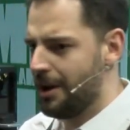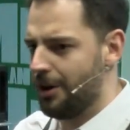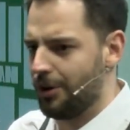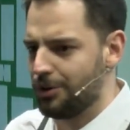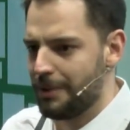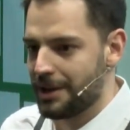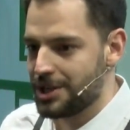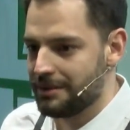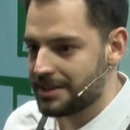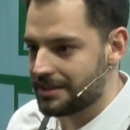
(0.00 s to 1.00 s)
owned by
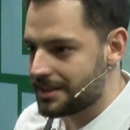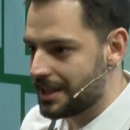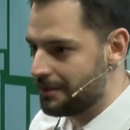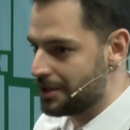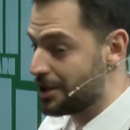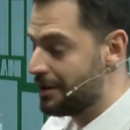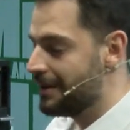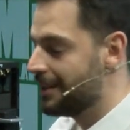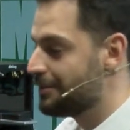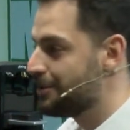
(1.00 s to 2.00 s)
Jevison Savage,
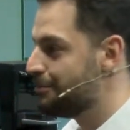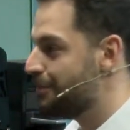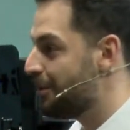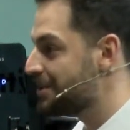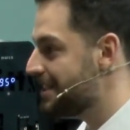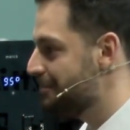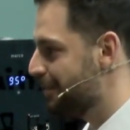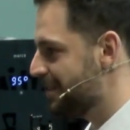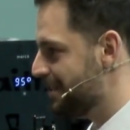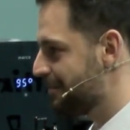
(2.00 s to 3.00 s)
one of the most
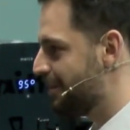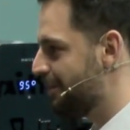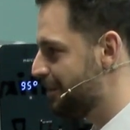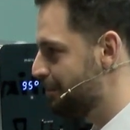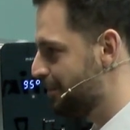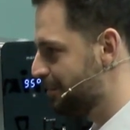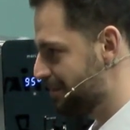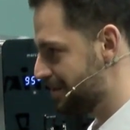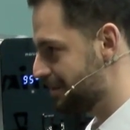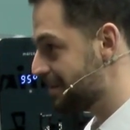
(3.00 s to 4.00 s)
impressive coffee
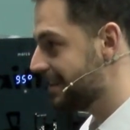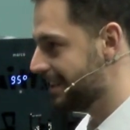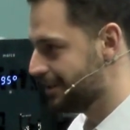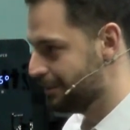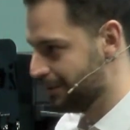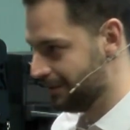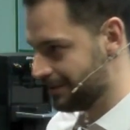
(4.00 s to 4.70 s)
producers in the world.